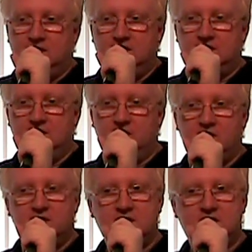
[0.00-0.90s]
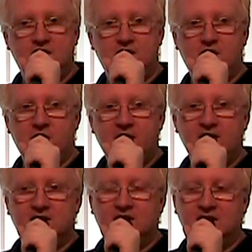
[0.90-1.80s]
It's the most
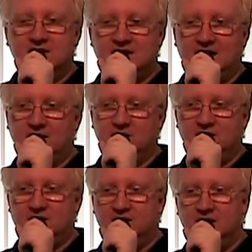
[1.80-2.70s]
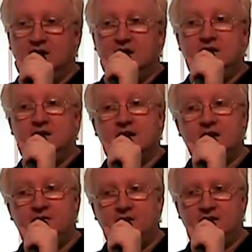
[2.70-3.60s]
romantic sound.
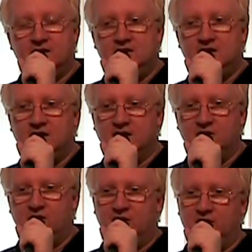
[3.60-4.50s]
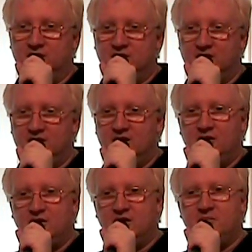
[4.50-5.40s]
Never a Dina chord
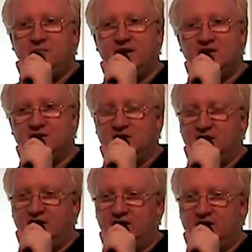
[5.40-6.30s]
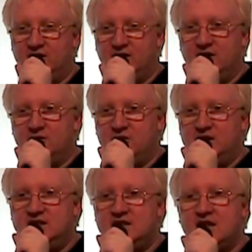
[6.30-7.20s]
or a Behringer will
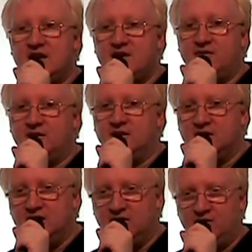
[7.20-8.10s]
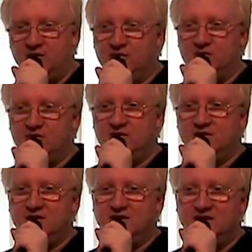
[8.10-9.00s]
never give you
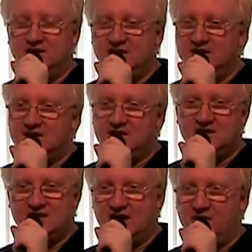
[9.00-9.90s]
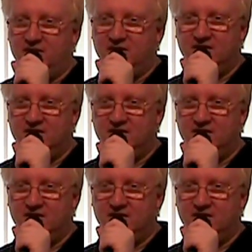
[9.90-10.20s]
this sound.